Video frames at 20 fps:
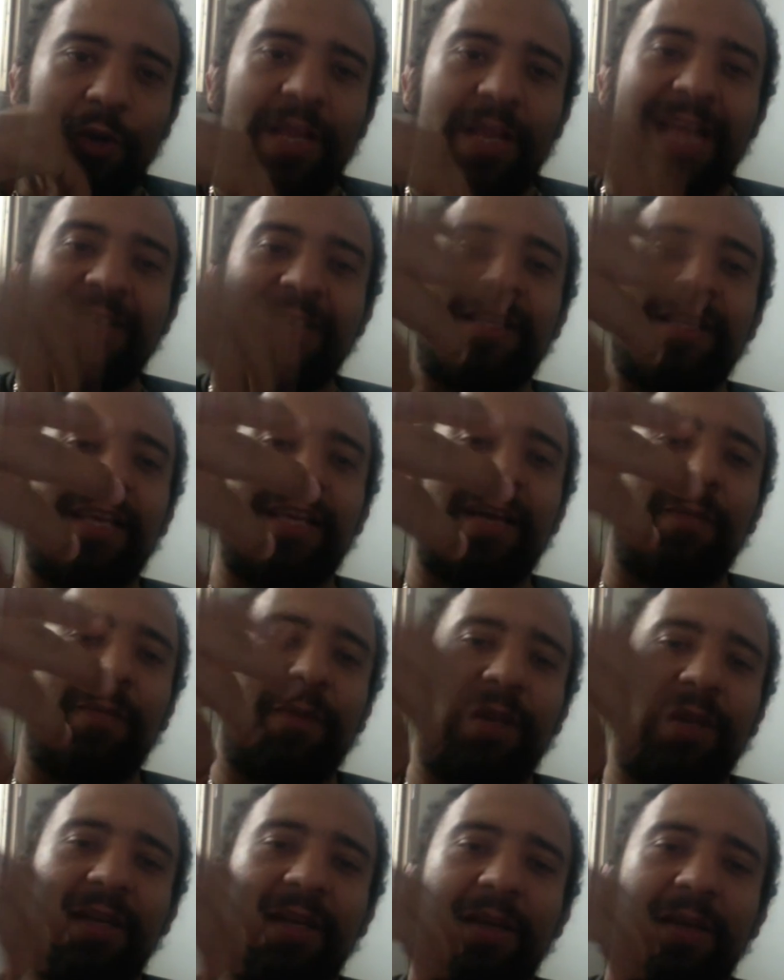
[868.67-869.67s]
that's the thing of
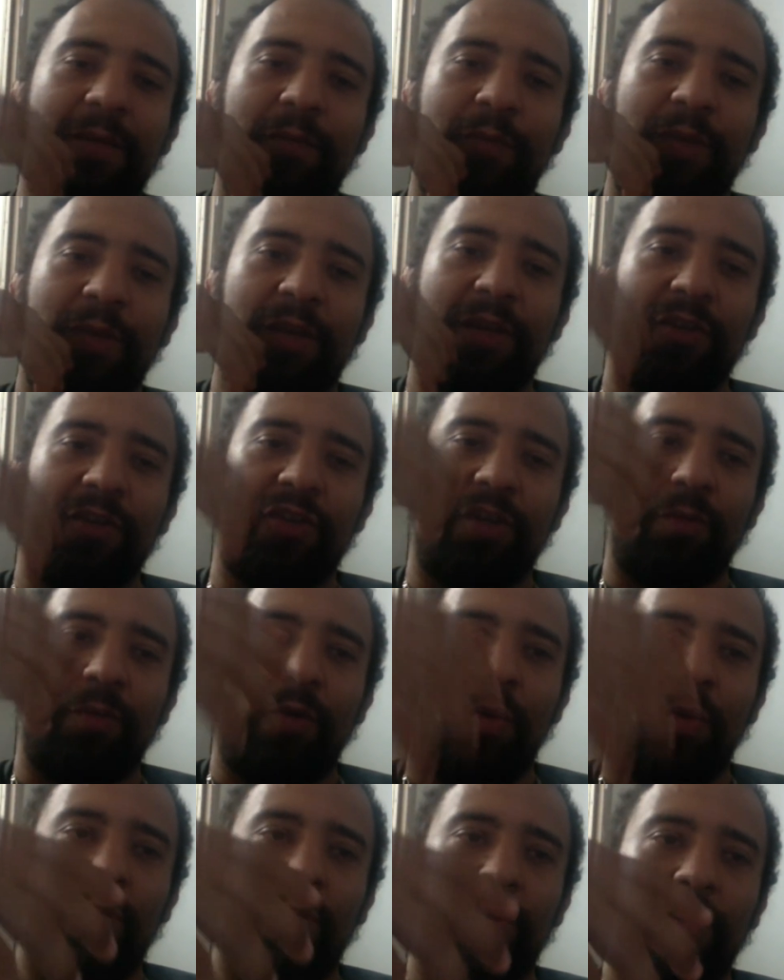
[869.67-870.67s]
being being a gym
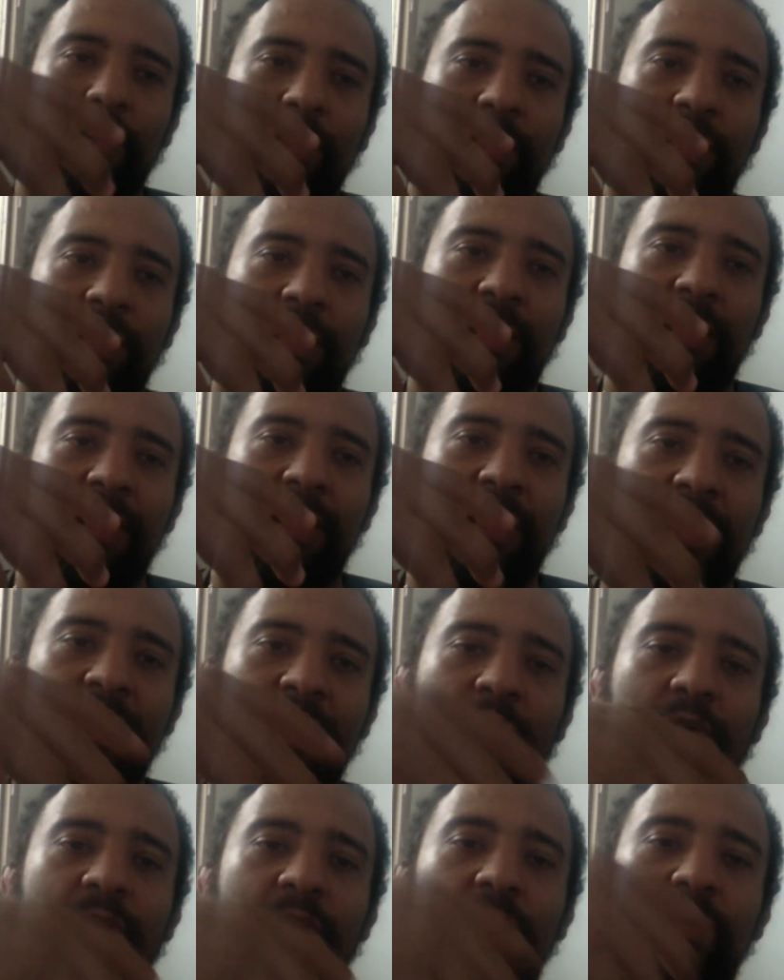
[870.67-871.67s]
owner. You
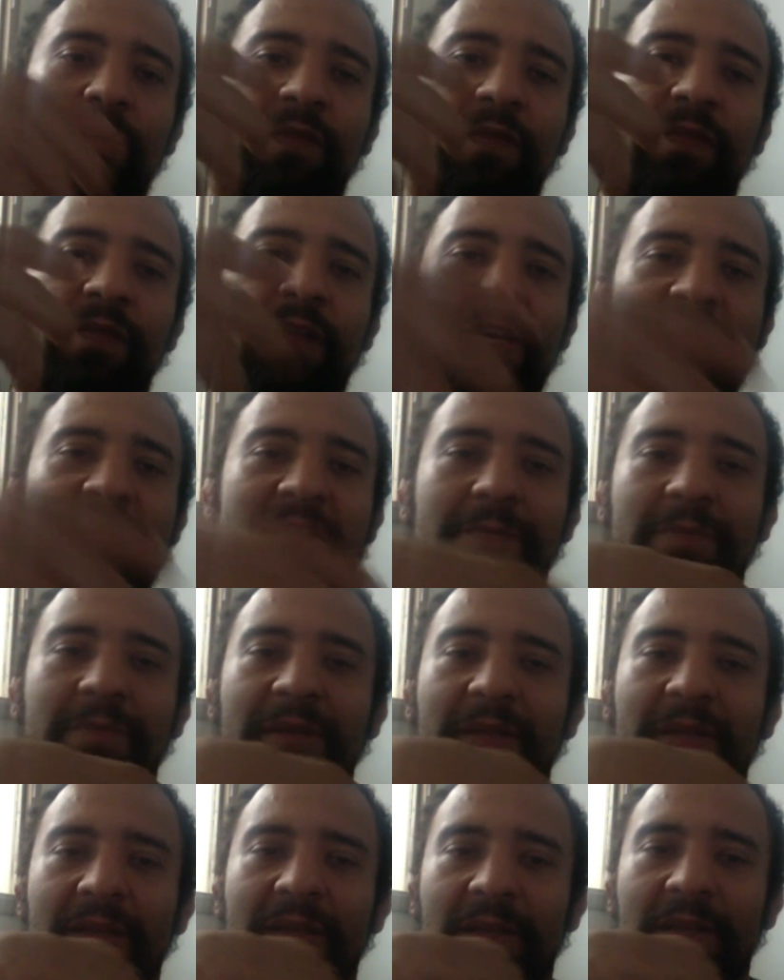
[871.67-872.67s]
know, give you the
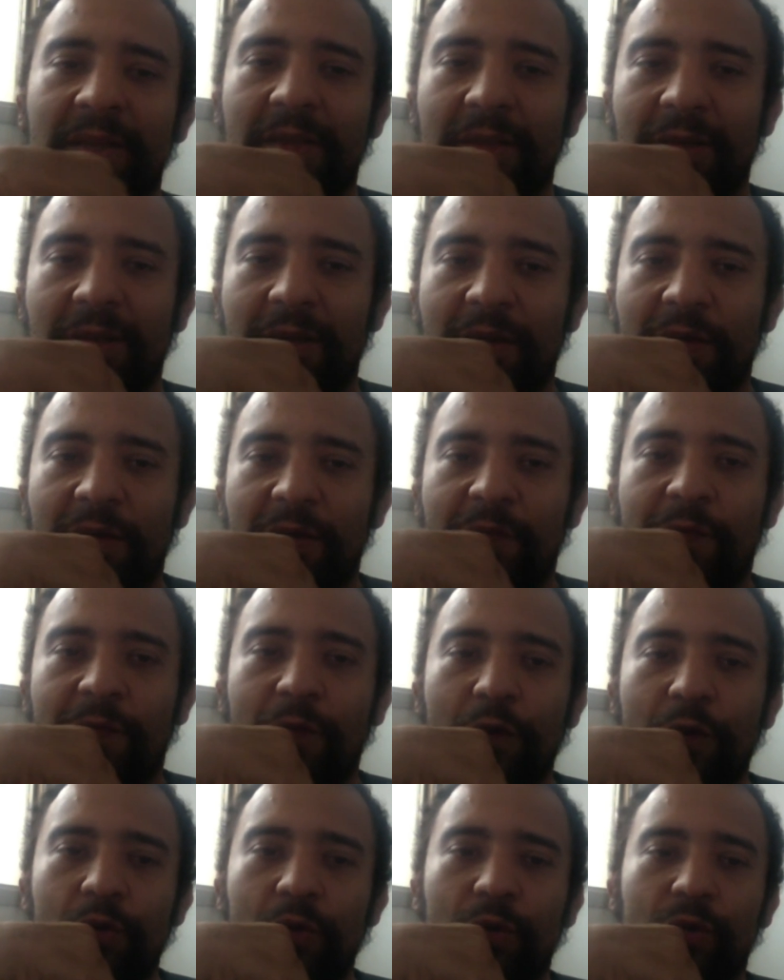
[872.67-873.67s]
flexibility
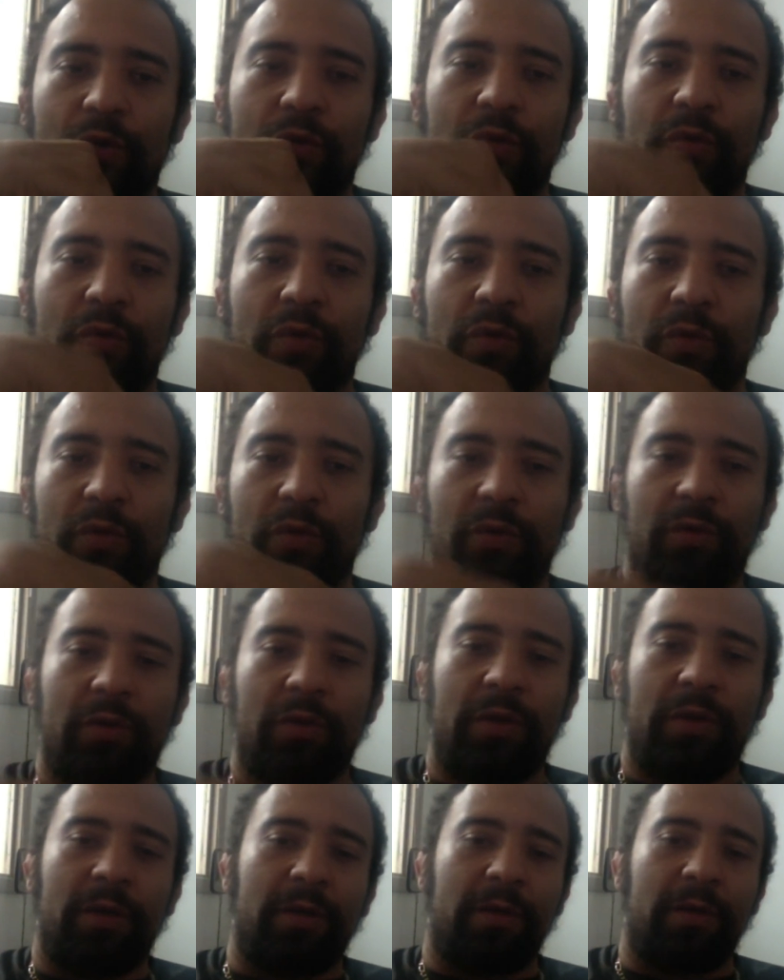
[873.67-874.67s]
for yeah. you to
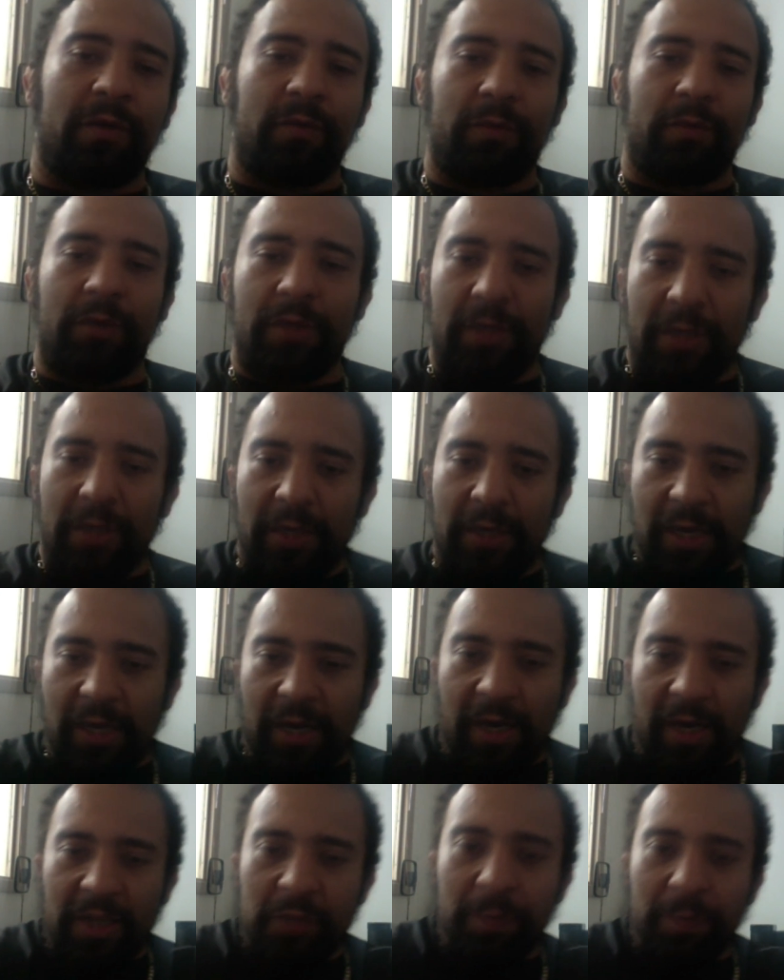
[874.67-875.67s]
you know
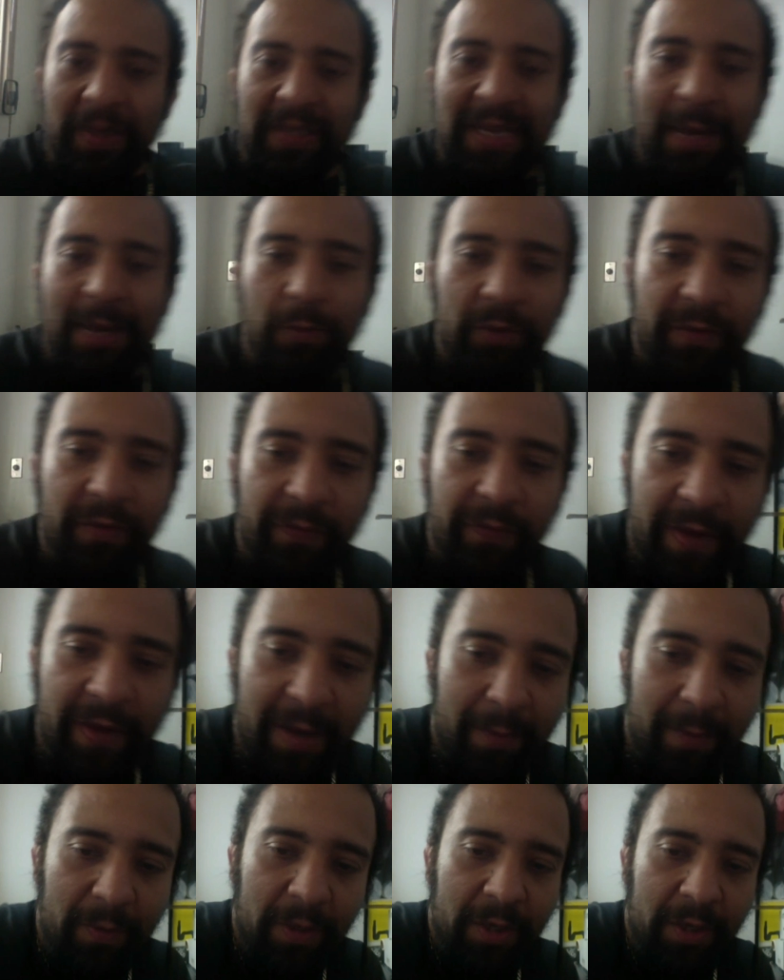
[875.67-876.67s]
uh, spend time with the
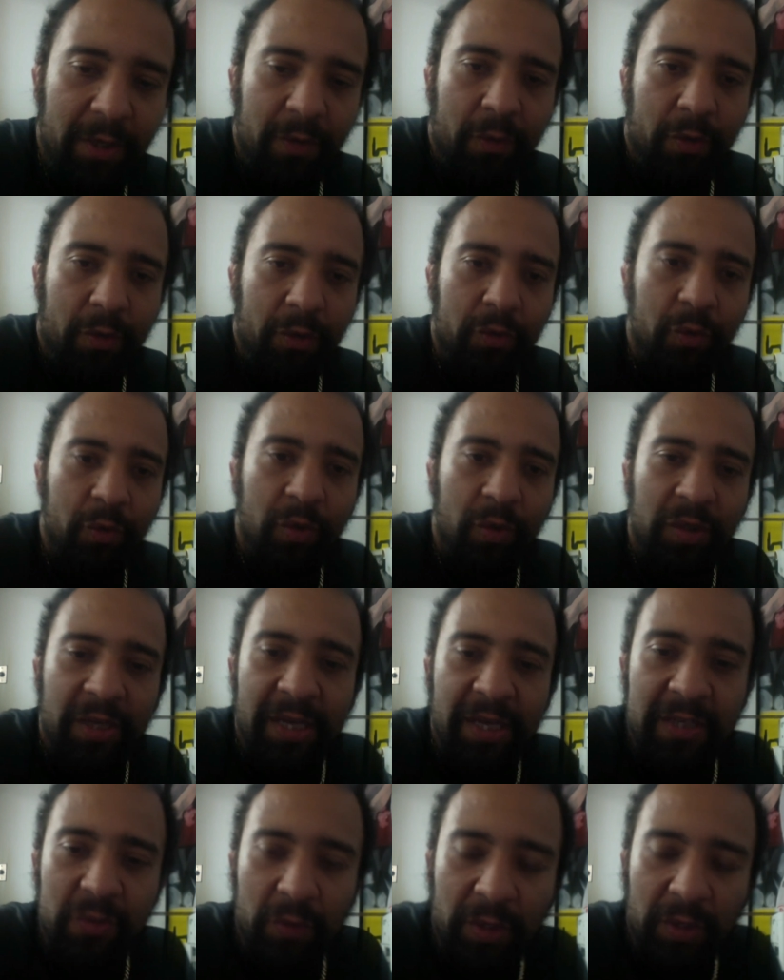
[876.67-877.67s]
family or do
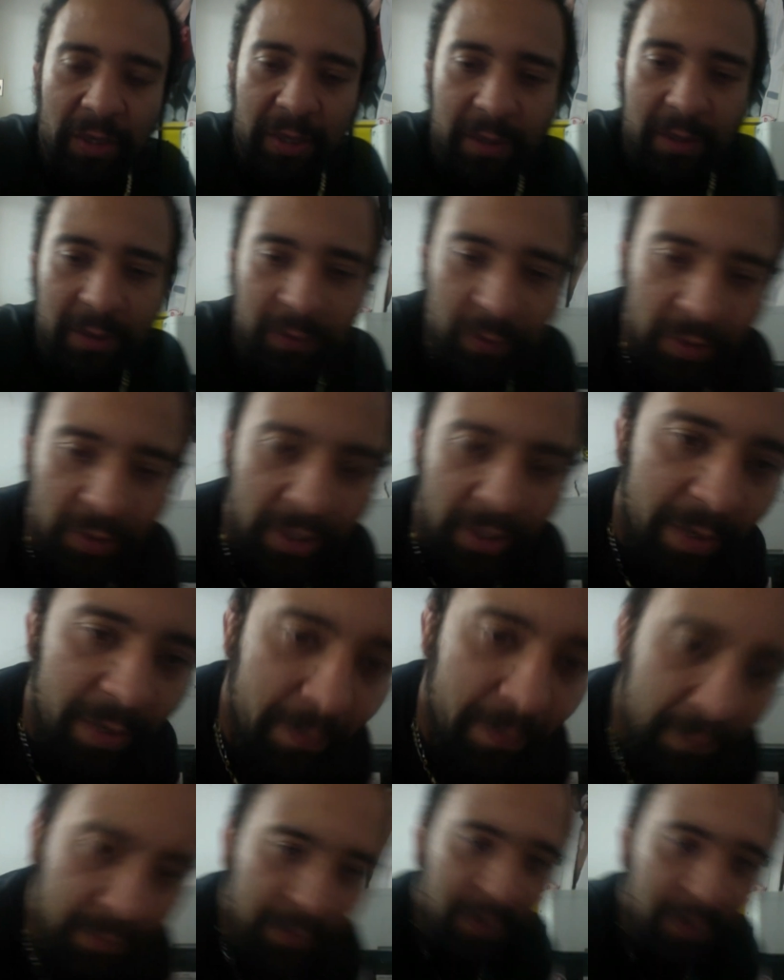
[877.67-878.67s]
things related to
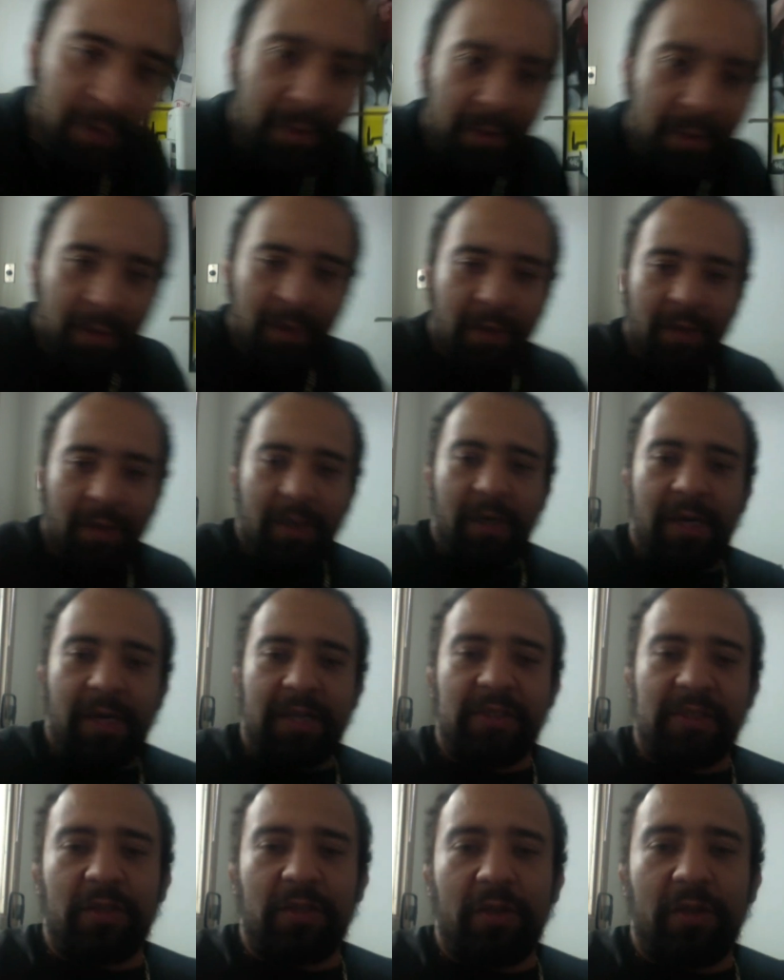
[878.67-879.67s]
them and
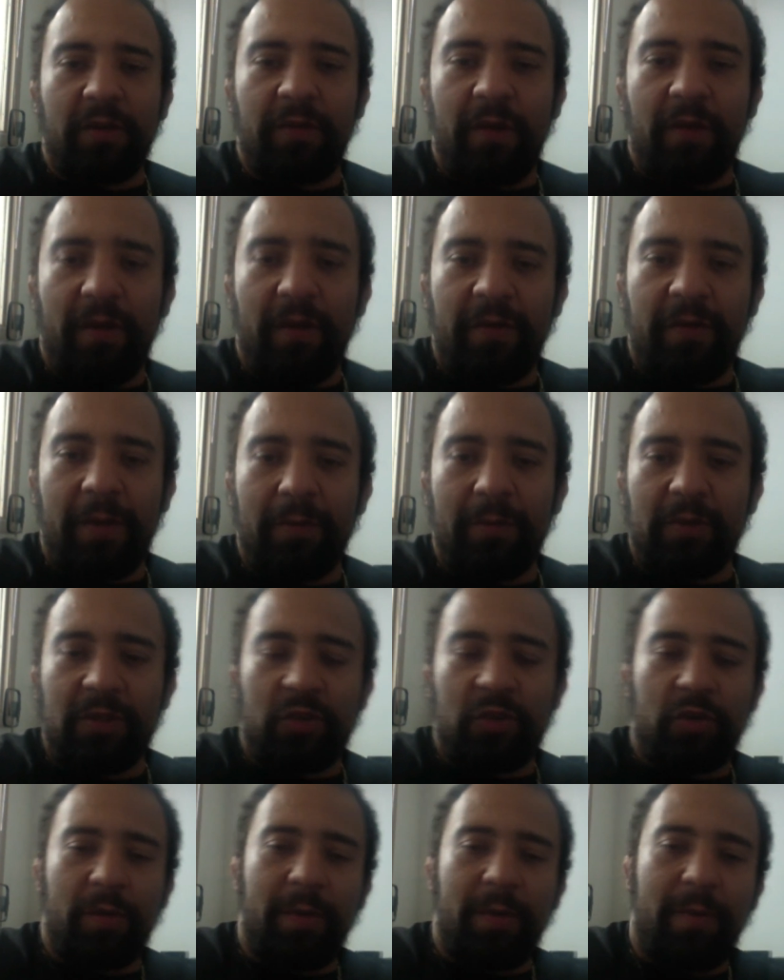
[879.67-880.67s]
that's I think I'm
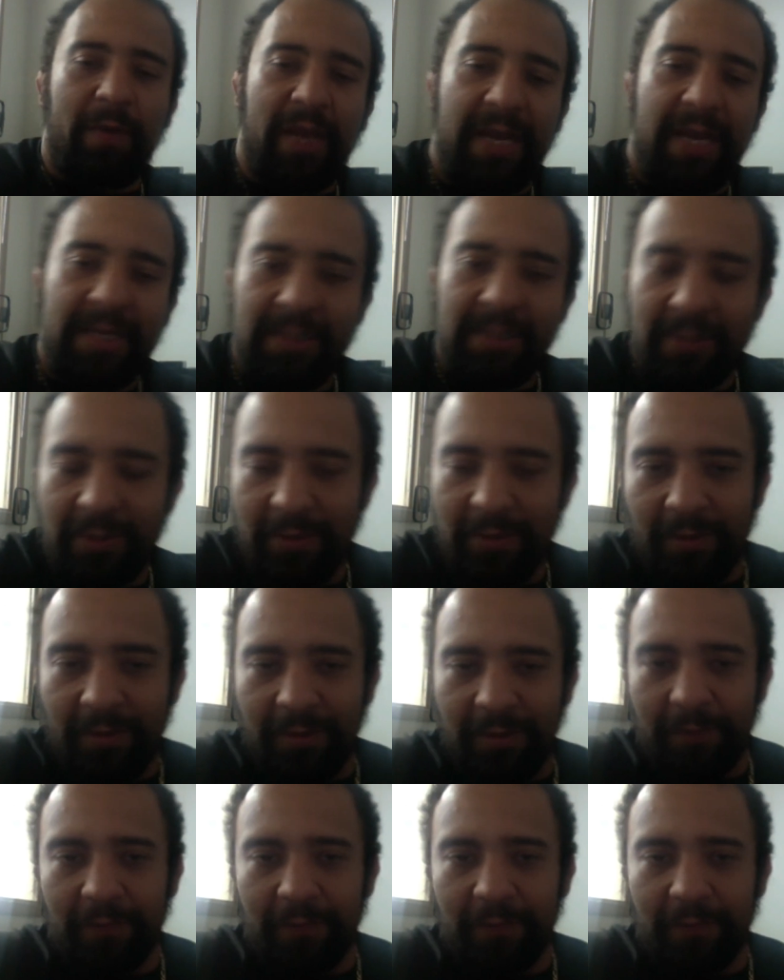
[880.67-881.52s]
extremely blessed. You know.